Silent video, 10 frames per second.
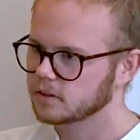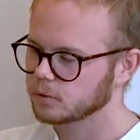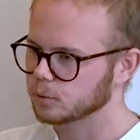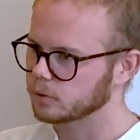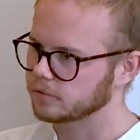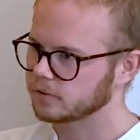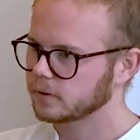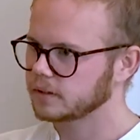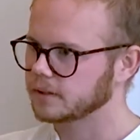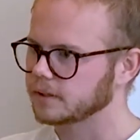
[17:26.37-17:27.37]
sort of
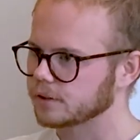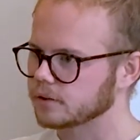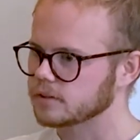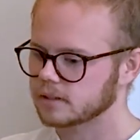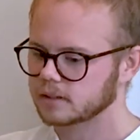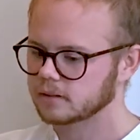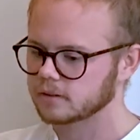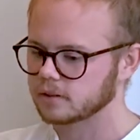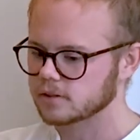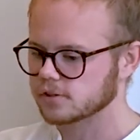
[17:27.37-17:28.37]
years in the
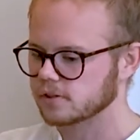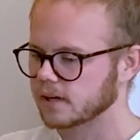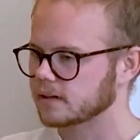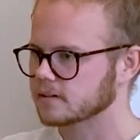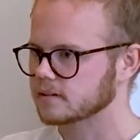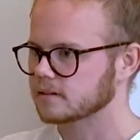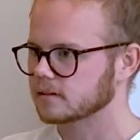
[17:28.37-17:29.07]
Dutch dance